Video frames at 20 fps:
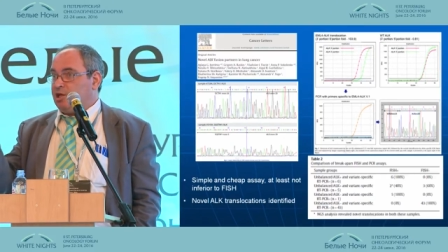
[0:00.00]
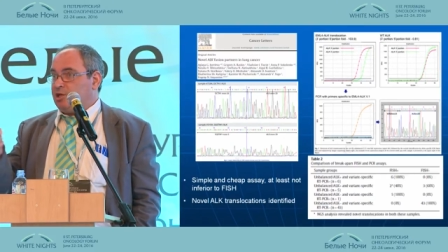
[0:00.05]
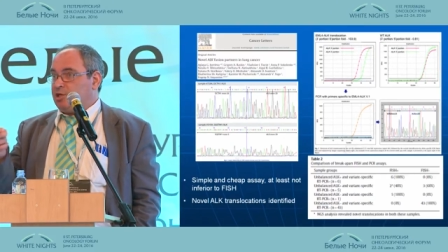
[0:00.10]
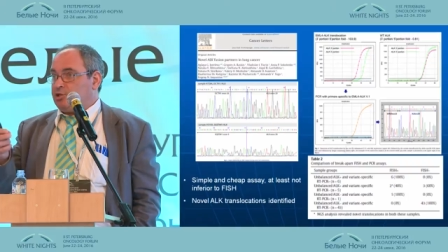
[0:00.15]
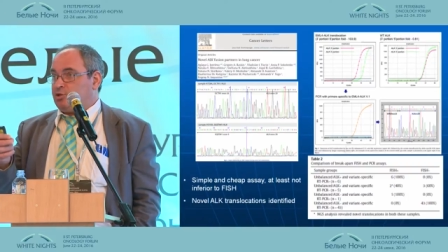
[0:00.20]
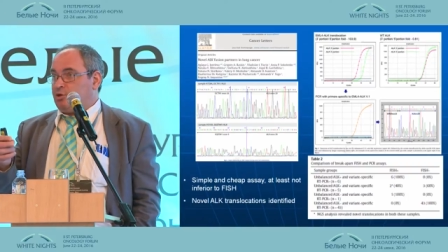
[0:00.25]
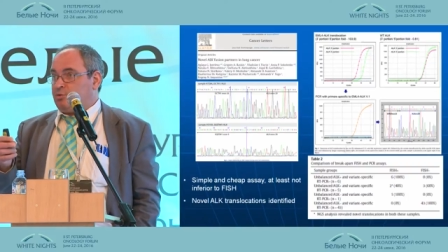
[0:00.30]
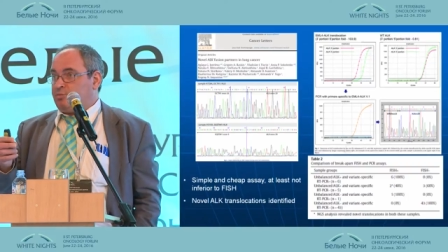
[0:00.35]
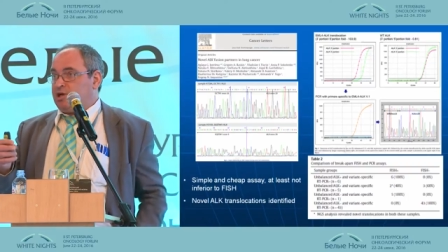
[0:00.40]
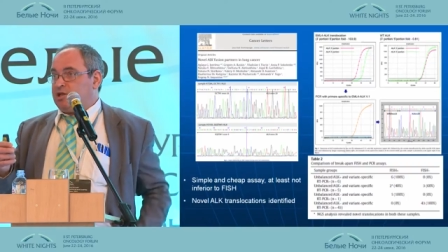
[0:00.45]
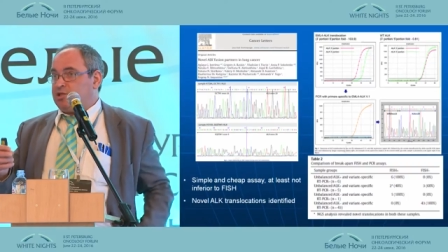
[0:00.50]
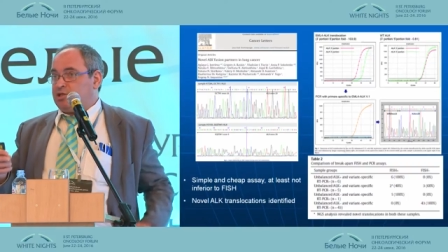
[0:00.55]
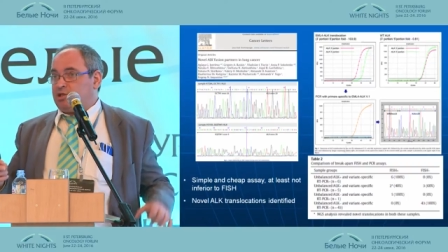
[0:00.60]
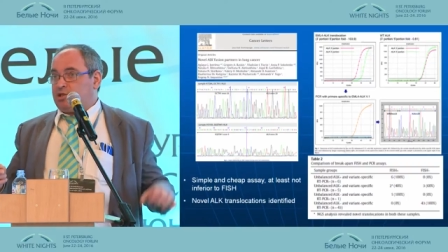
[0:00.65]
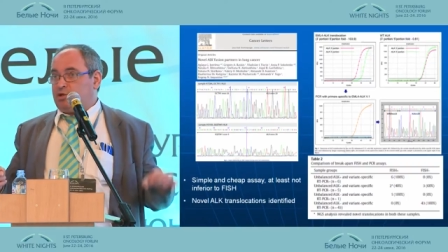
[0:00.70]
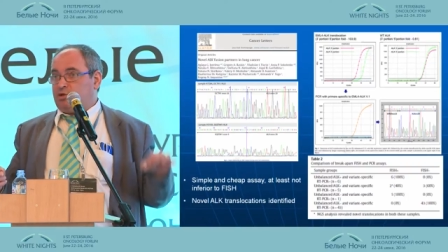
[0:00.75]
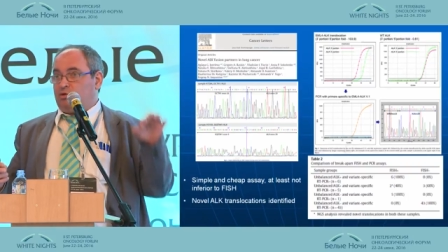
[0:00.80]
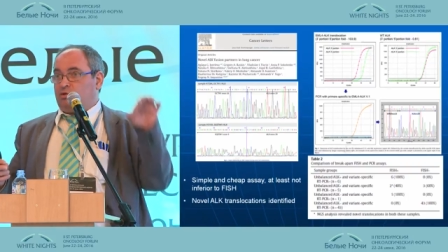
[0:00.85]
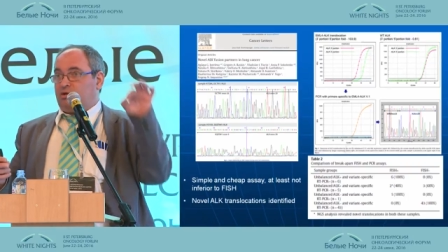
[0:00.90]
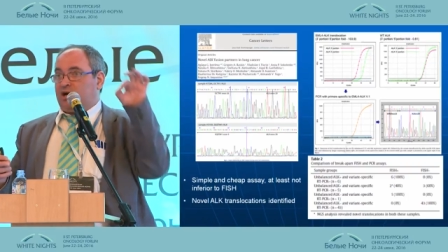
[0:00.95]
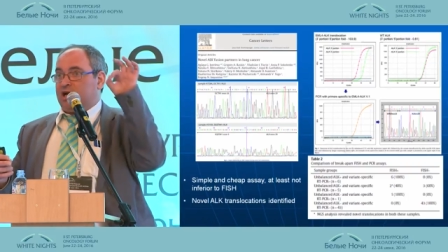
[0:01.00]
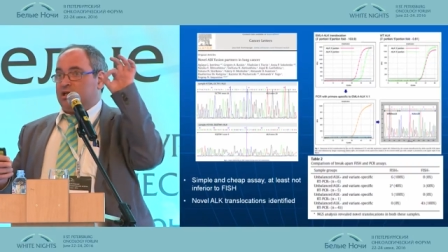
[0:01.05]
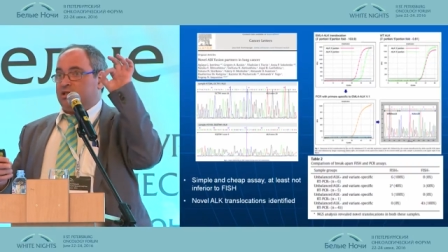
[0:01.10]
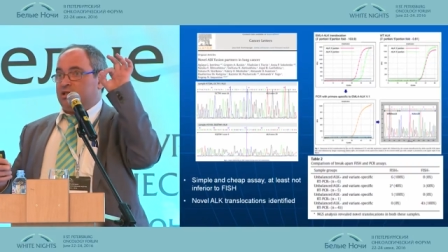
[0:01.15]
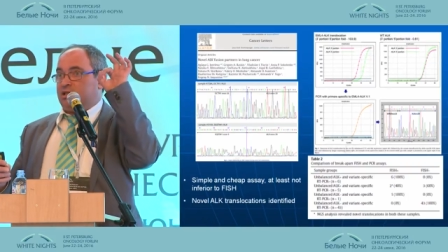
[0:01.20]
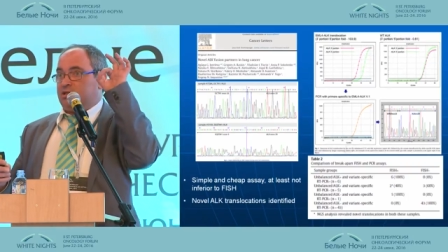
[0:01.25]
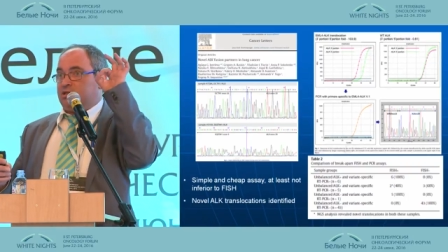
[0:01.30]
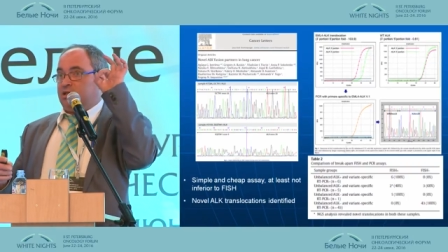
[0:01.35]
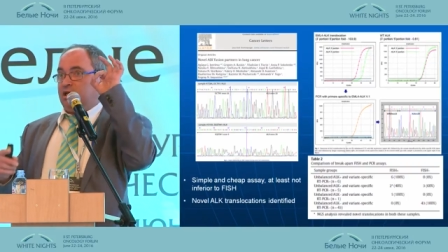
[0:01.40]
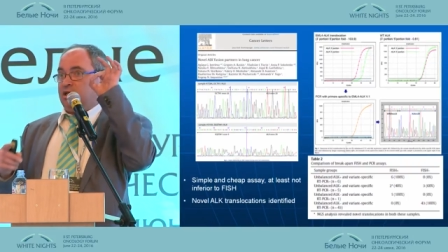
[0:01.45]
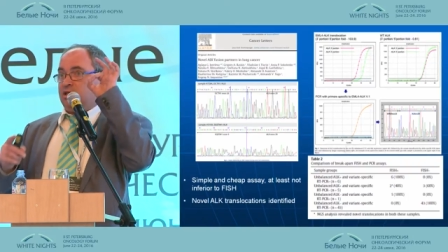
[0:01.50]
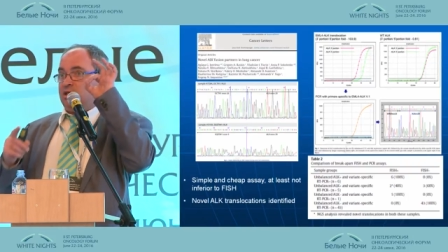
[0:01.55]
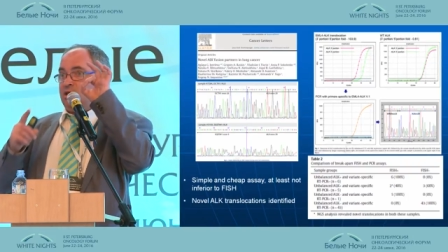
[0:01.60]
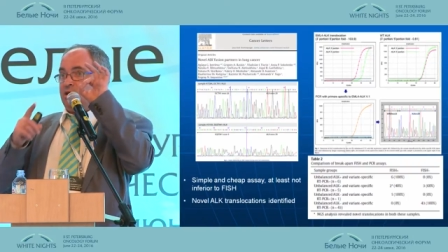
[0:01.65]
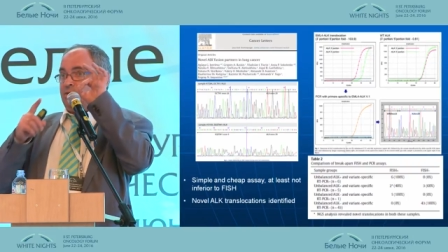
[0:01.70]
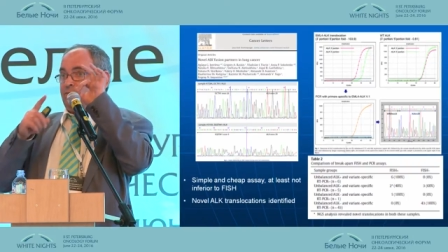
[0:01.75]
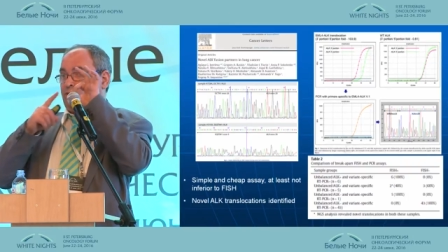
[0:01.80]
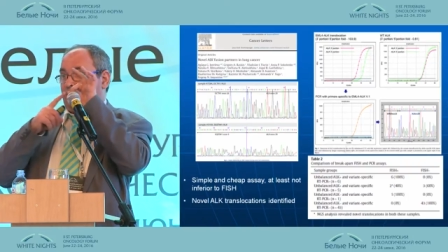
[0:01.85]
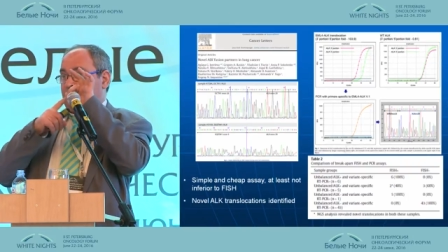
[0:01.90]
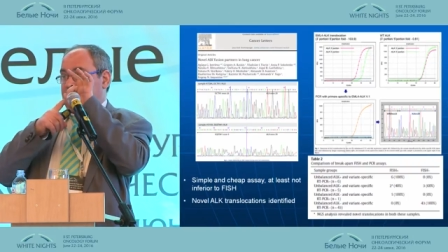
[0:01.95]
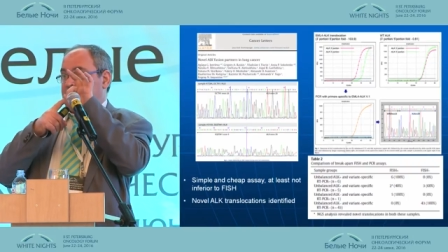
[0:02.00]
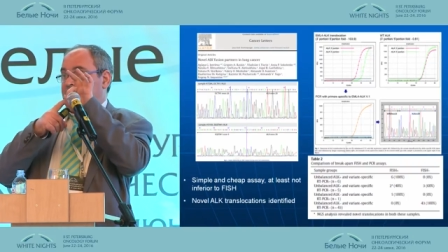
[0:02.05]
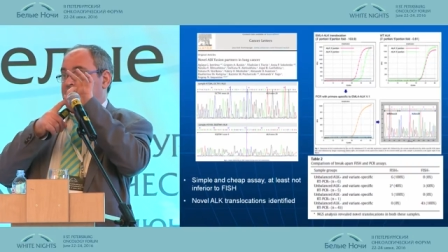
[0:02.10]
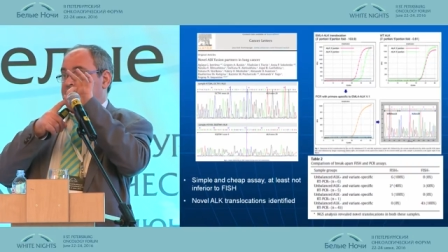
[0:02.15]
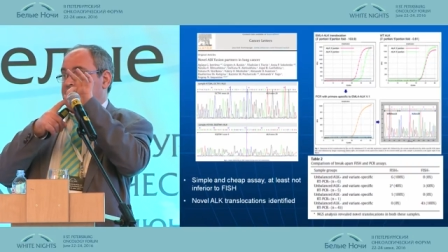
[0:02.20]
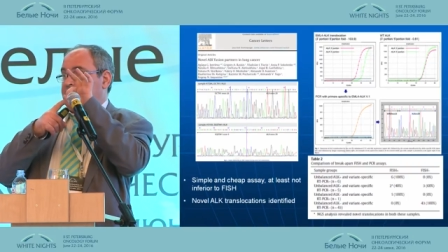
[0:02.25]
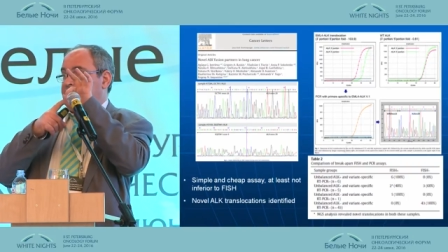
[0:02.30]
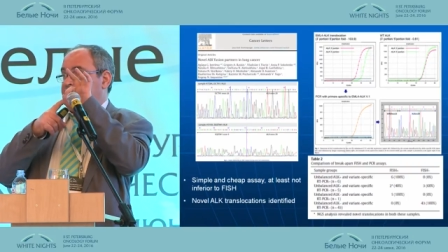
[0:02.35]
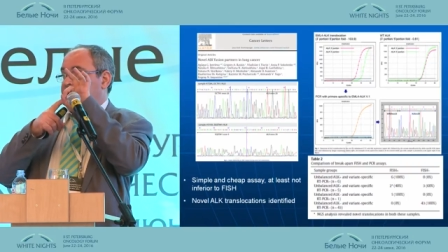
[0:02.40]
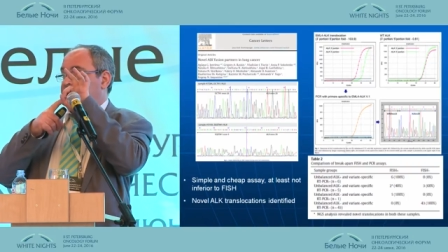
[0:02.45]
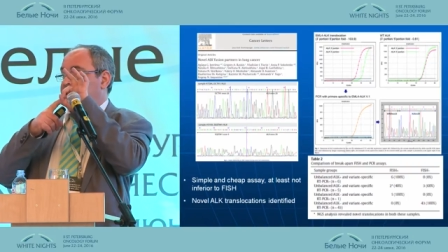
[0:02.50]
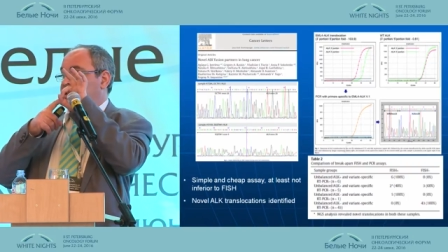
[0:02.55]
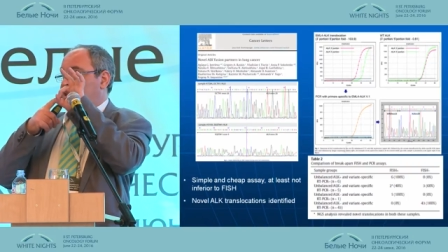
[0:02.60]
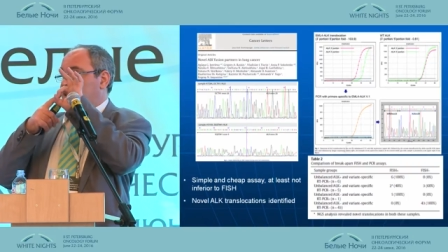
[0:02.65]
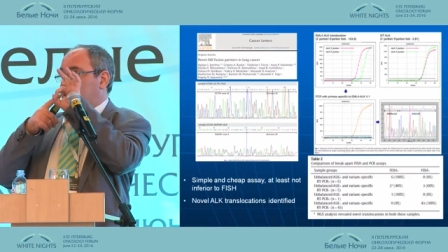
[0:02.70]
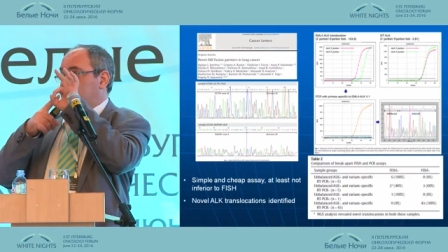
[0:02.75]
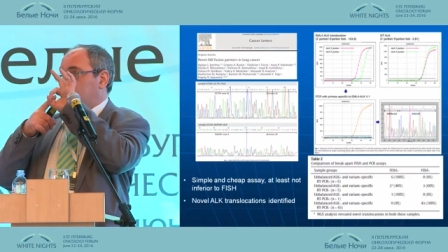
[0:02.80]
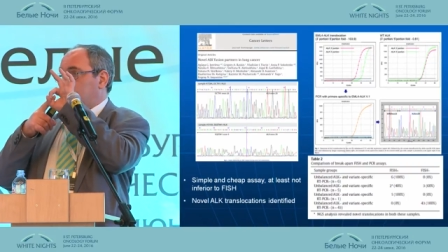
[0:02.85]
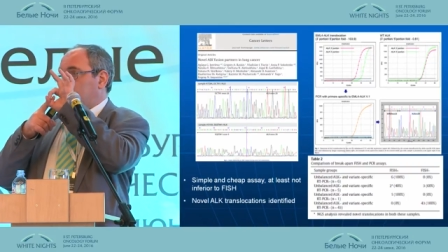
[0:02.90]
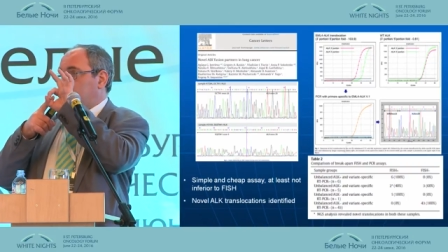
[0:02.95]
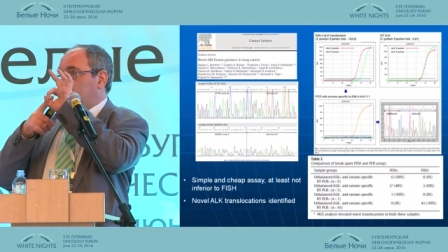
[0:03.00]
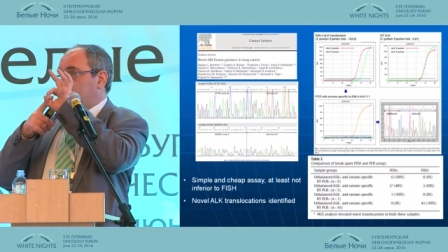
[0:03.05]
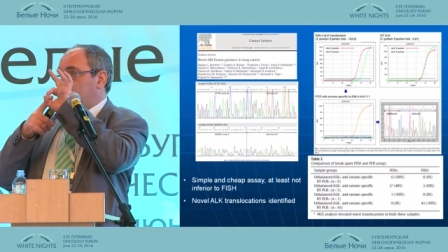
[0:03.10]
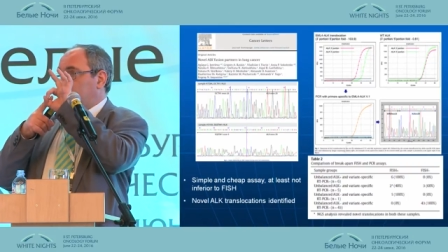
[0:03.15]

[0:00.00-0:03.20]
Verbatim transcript: So basically you isolate both R N A and D N